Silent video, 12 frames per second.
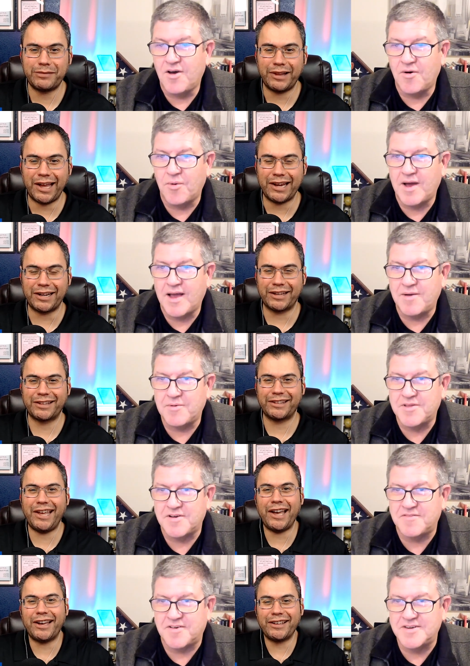Speaker 1: no way. We
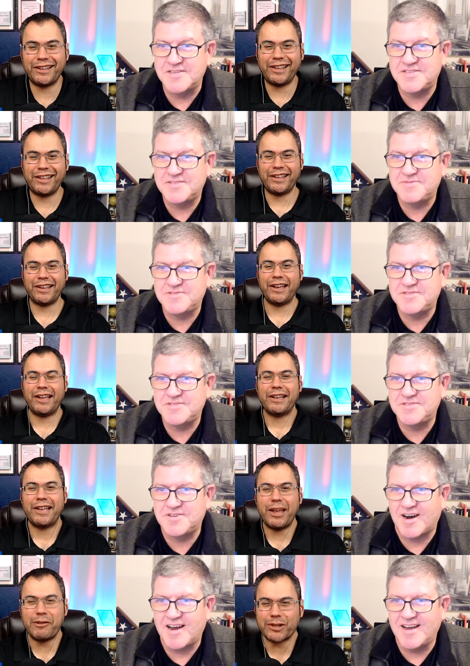yeah. first.
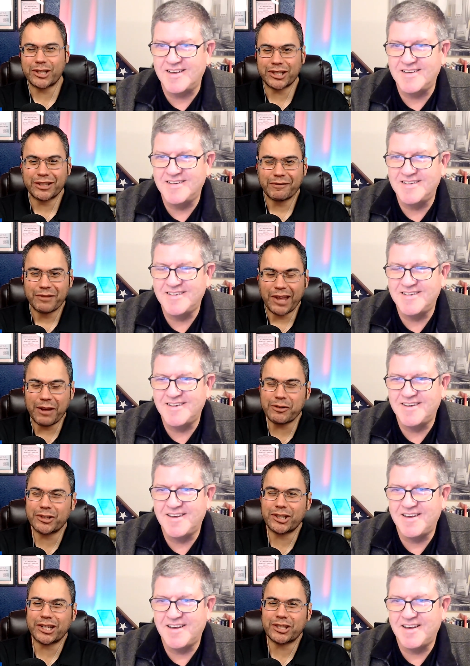He try. was
Speaker 2: he
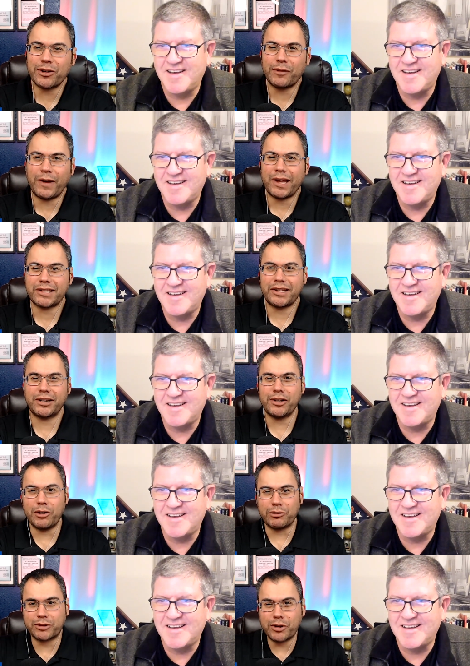was just so fascinated.
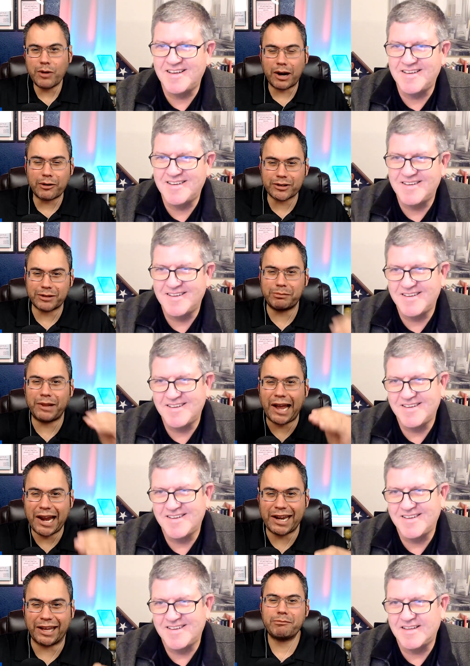No, two hours of
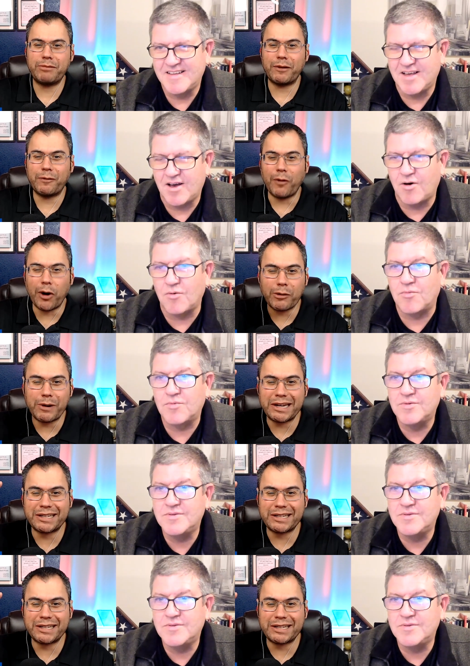planning before oh. we